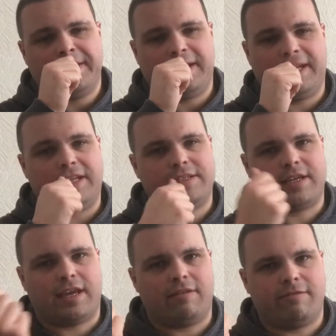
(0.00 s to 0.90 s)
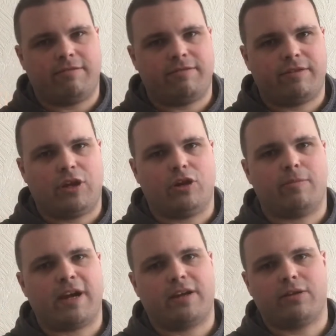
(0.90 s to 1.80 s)
You need to give,
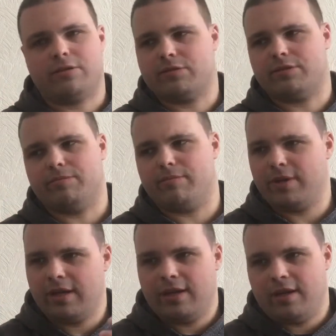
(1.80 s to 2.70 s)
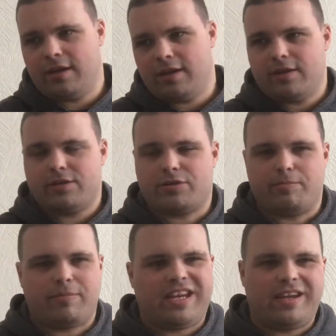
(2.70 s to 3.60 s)
Michael some
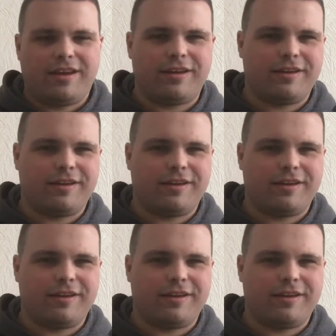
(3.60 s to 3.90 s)
meat.